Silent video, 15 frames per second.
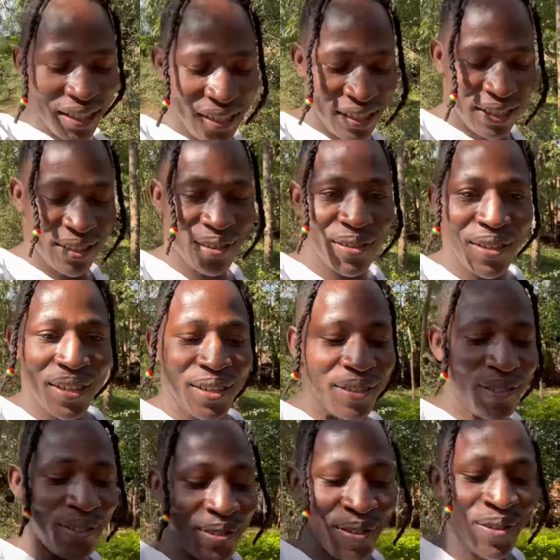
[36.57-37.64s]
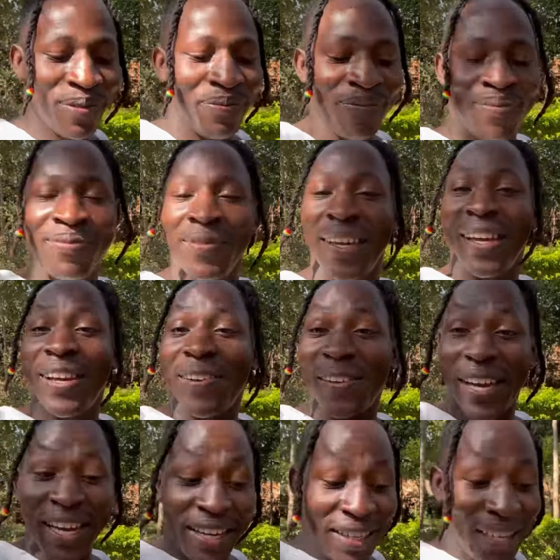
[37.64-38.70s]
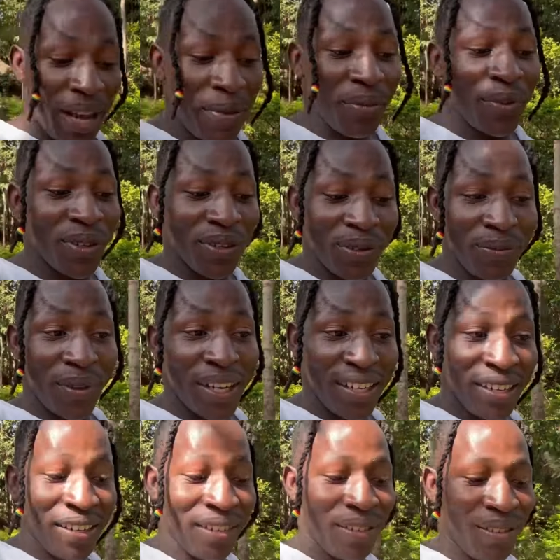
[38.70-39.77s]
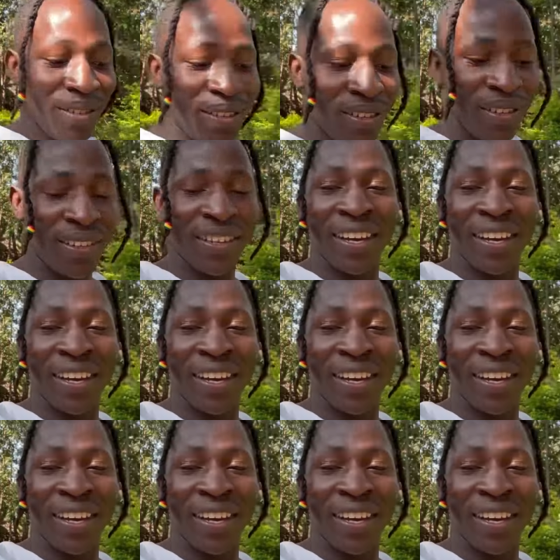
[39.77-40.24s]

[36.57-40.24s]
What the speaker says: She's going to ride a motorbike, you know.